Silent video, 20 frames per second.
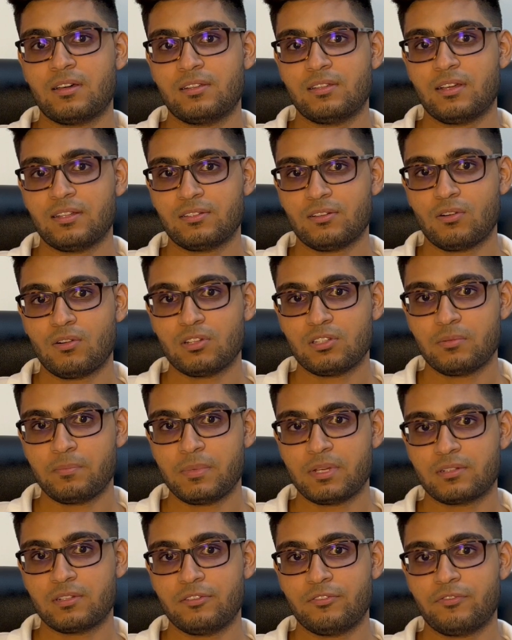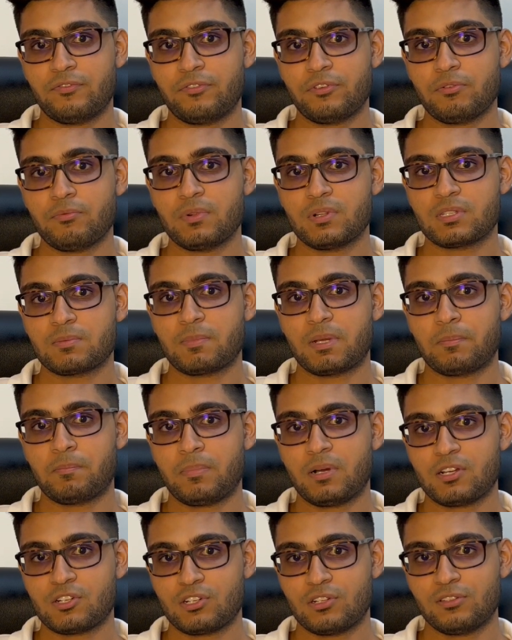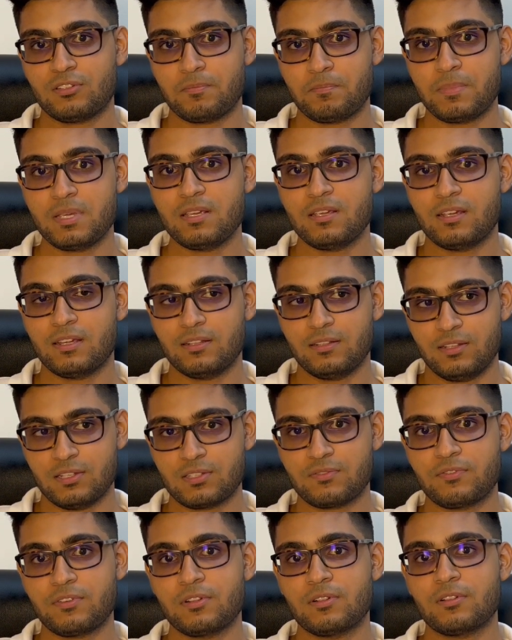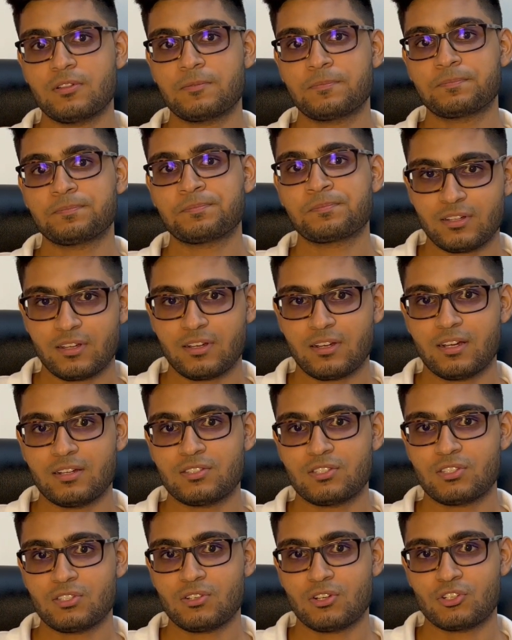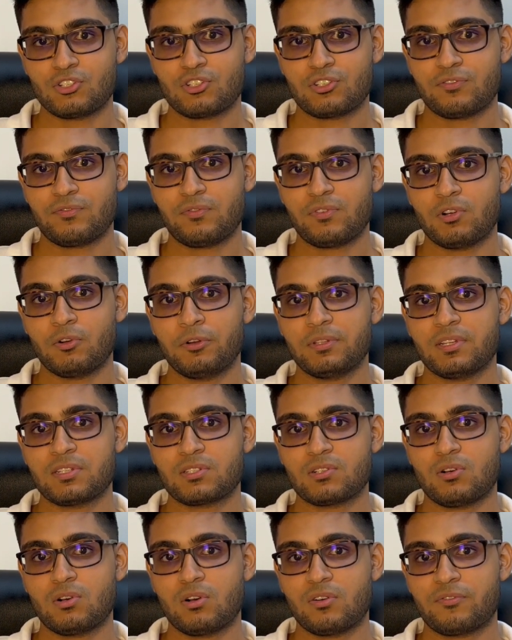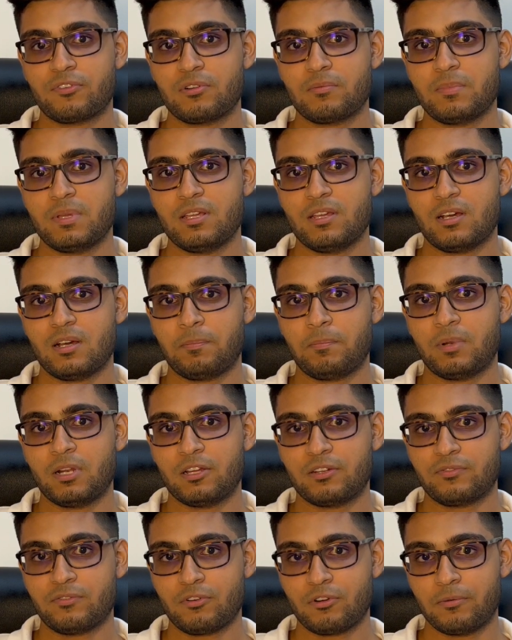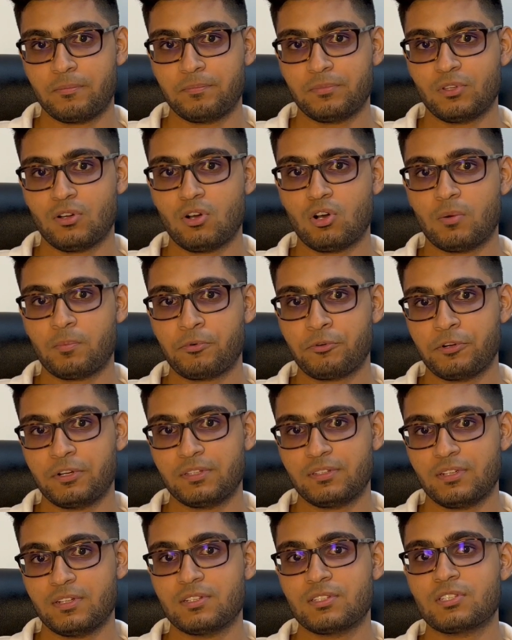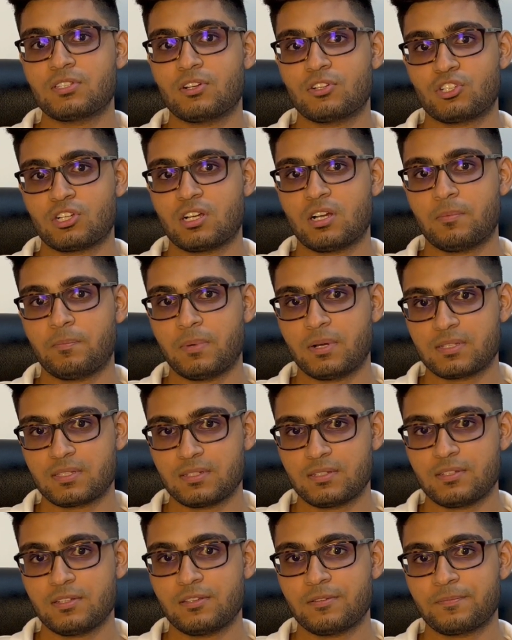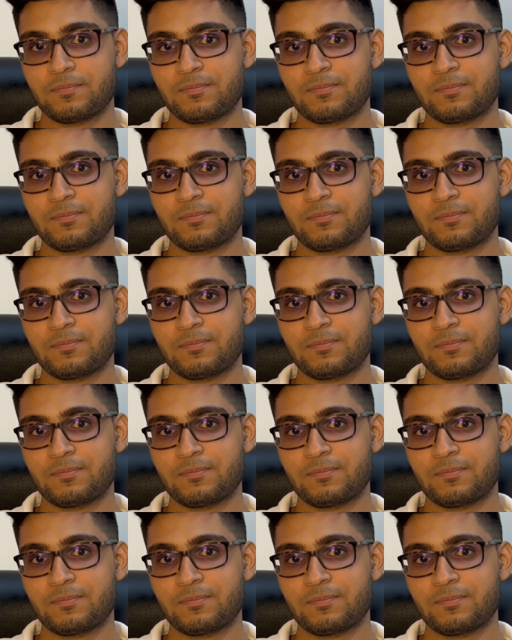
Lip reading: And that ultimately fuels my passion to be in this field. And such, Floret has offered me a platform to operate in such a capacity.